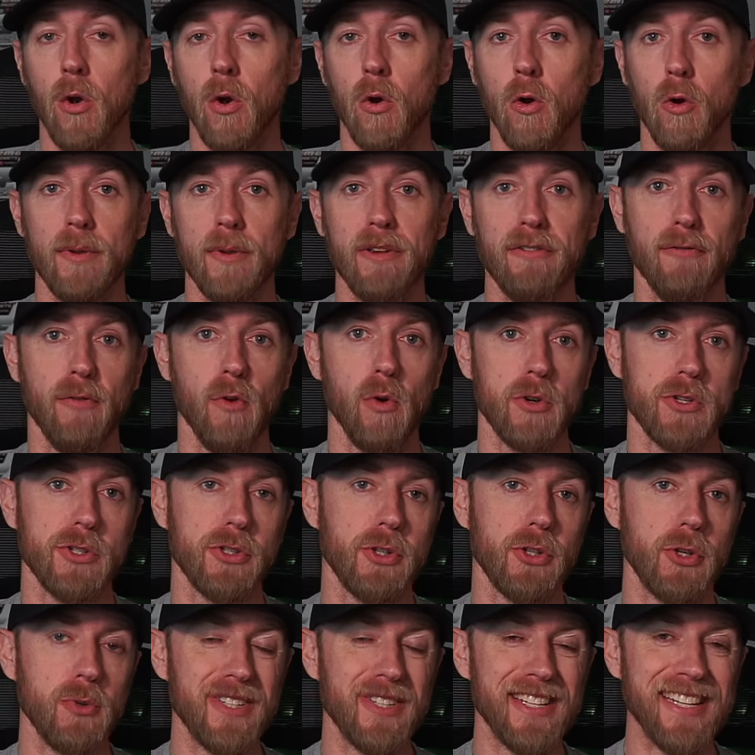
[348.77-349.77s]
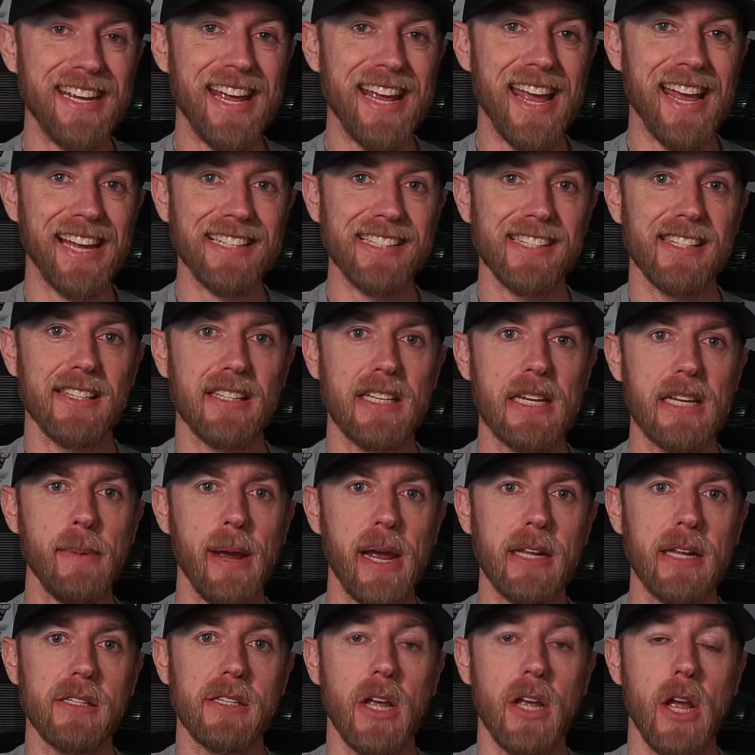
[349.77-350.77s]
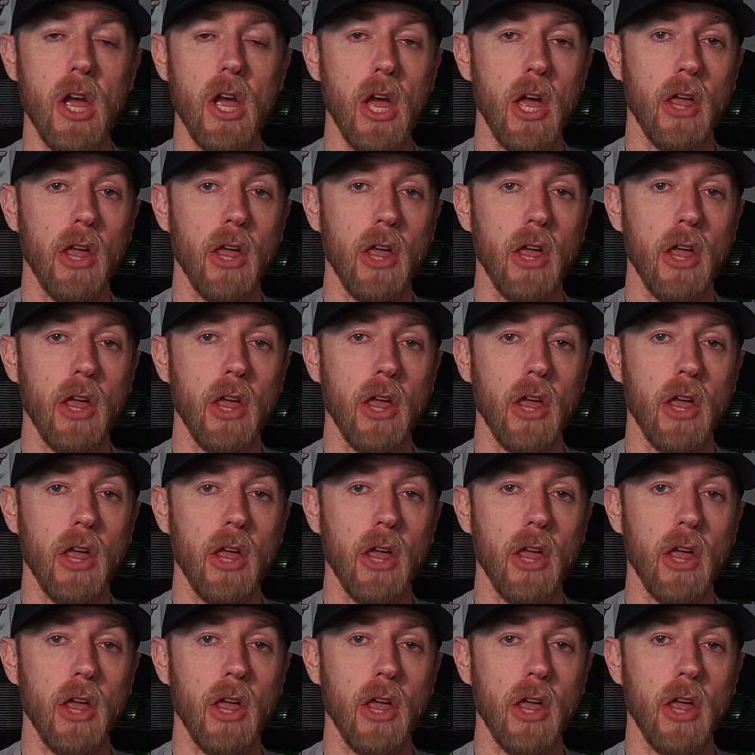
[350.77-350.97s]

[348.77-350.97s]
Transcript: or be forced to DNC mains.